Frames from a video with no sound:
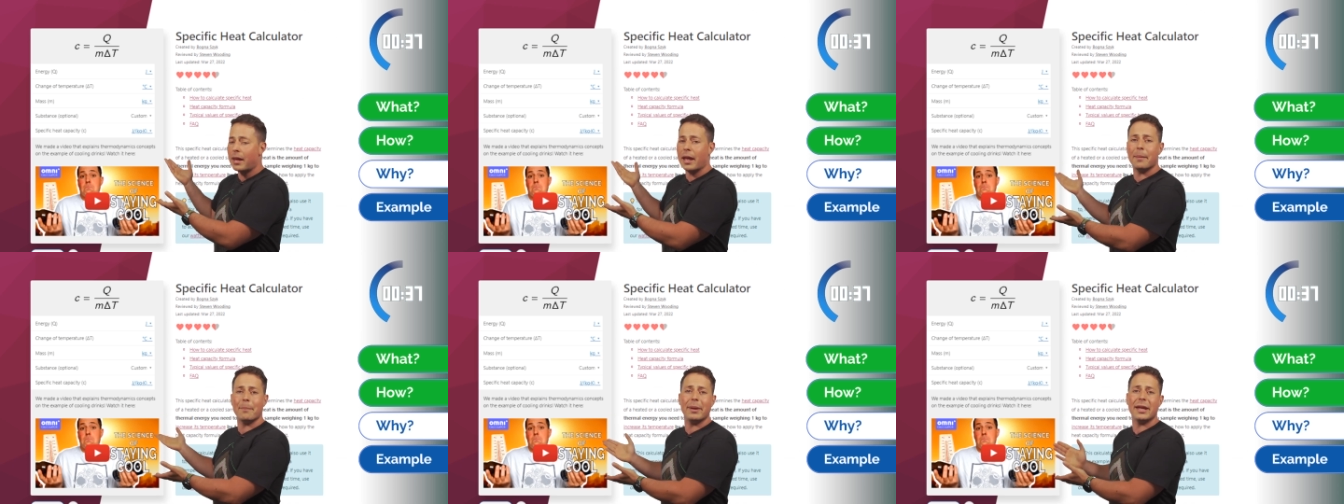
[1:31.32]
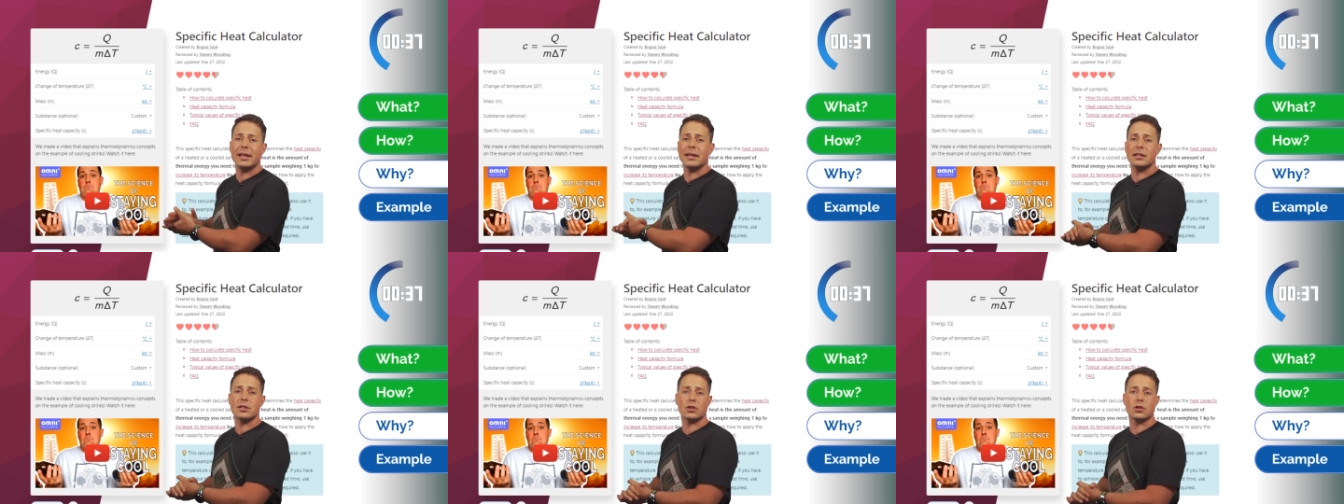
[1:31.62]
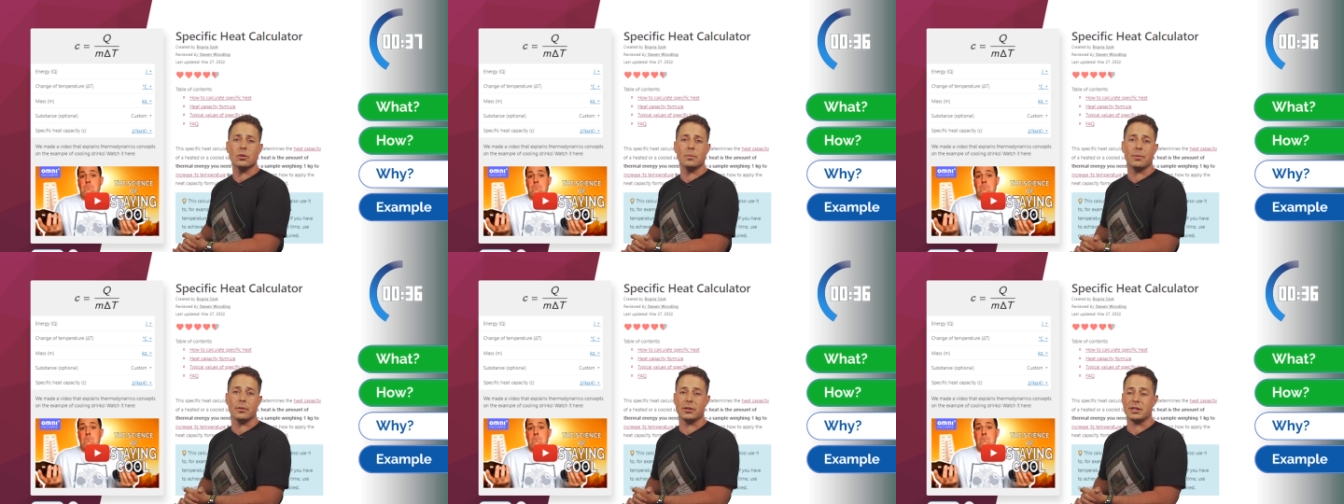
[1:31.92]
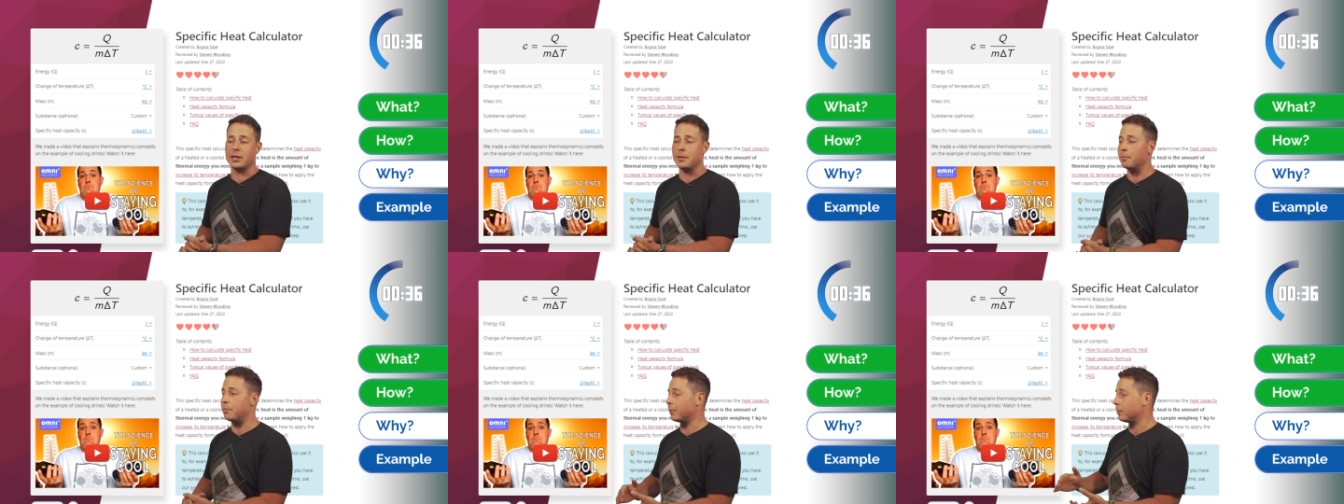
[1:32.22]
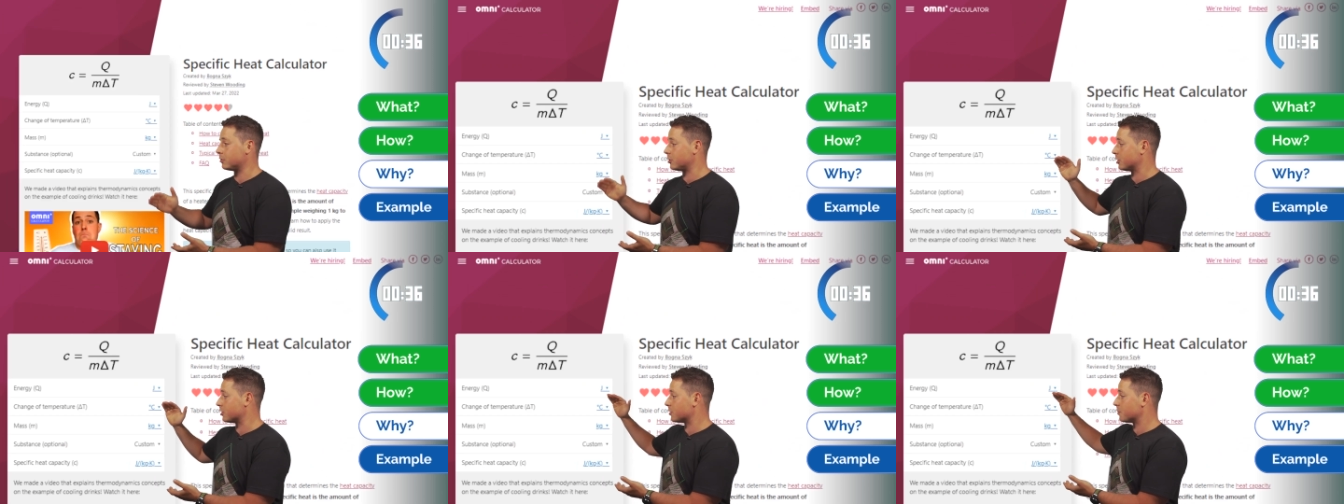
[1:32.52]
and make it super
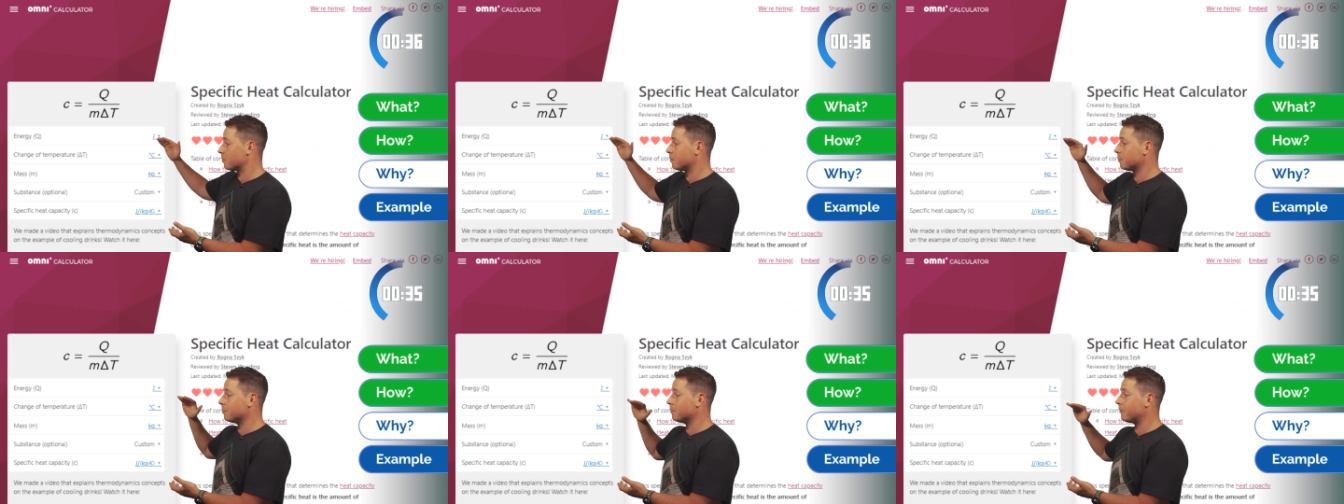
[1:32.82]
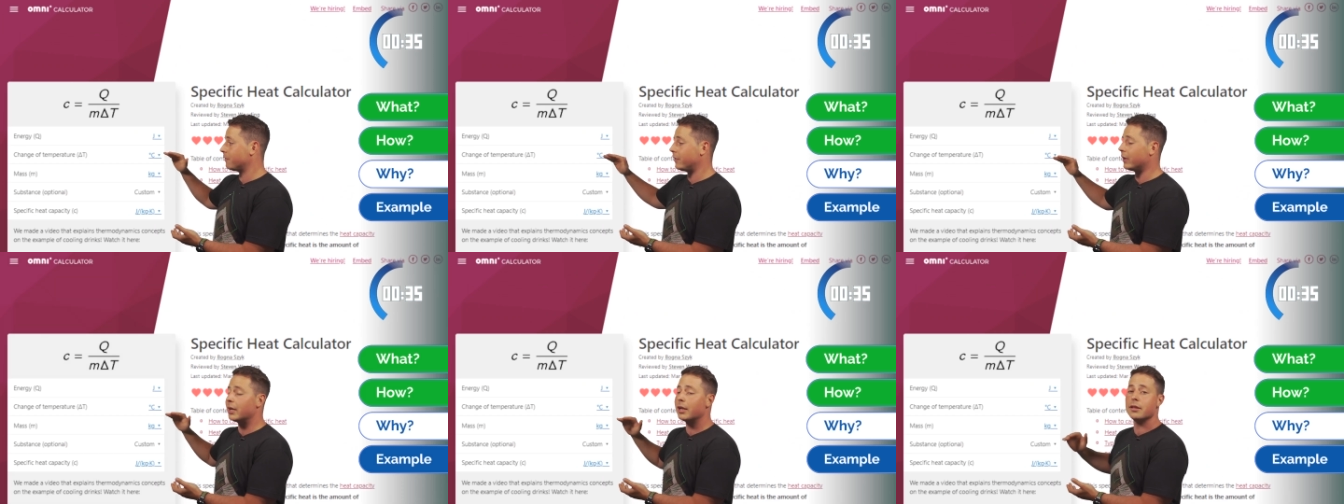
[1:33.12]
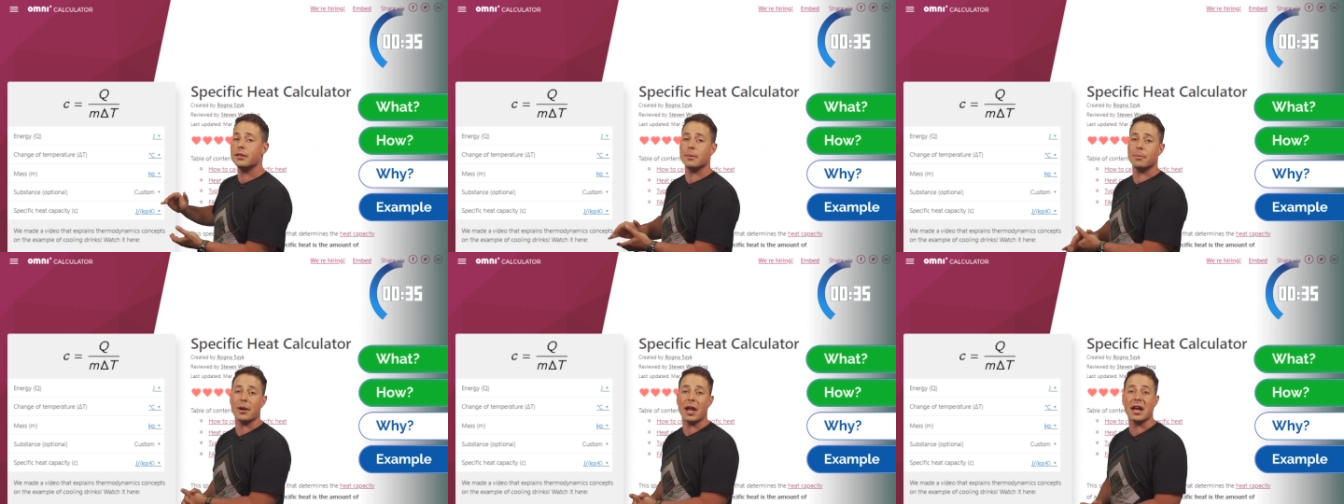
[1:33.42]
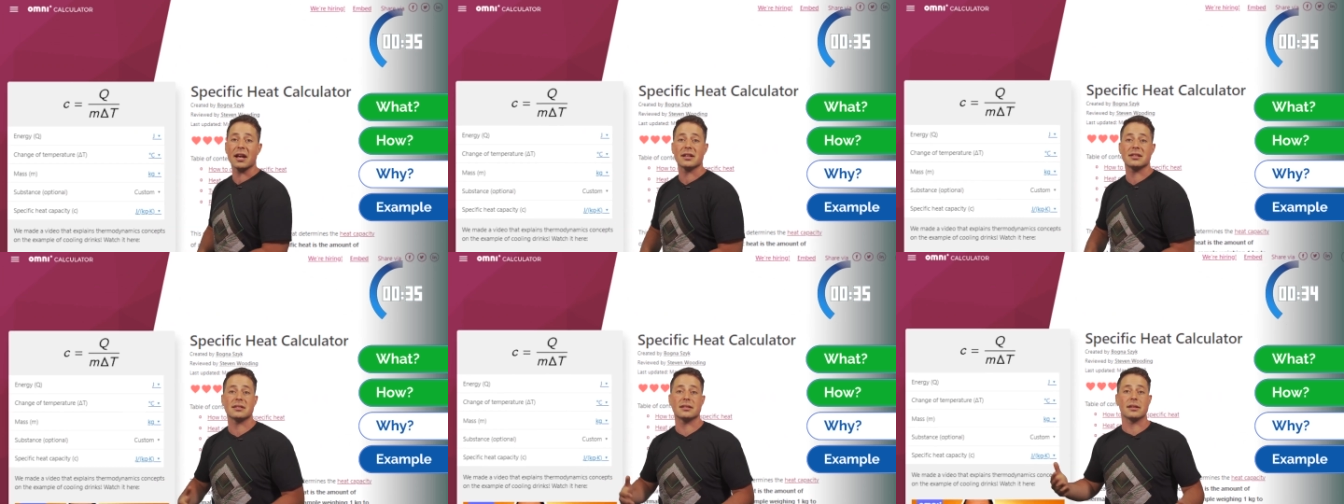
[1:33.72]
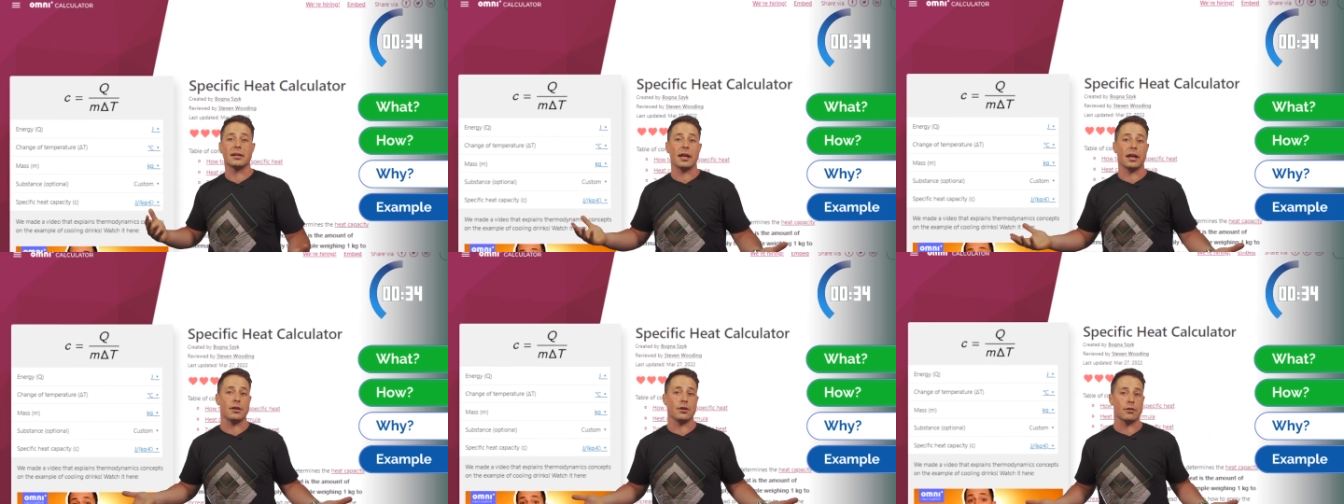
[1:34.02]
simple. Just fill in the blanks,
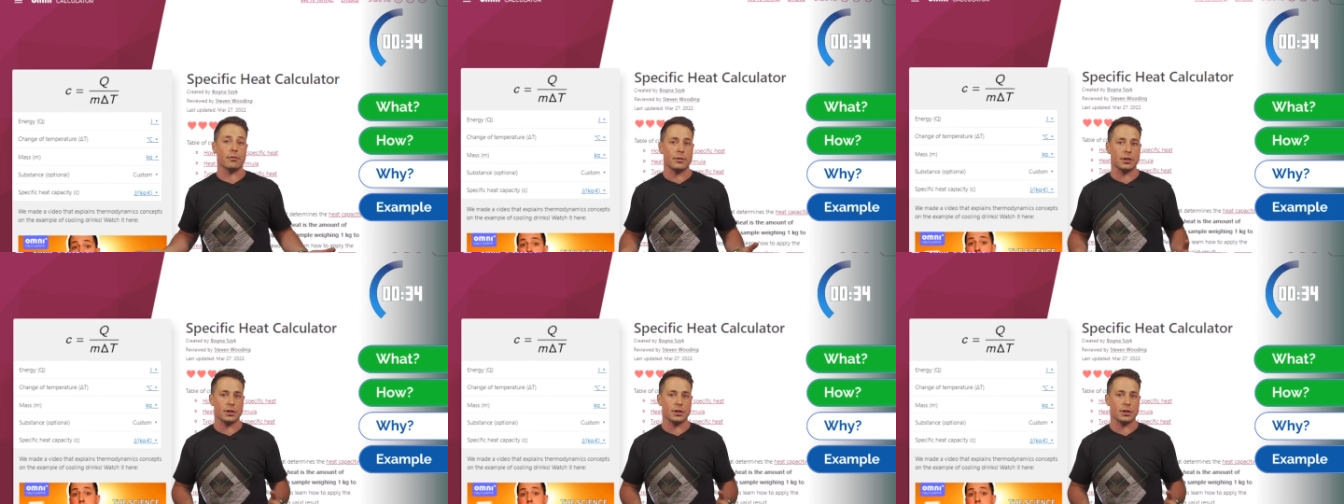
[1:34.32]
get your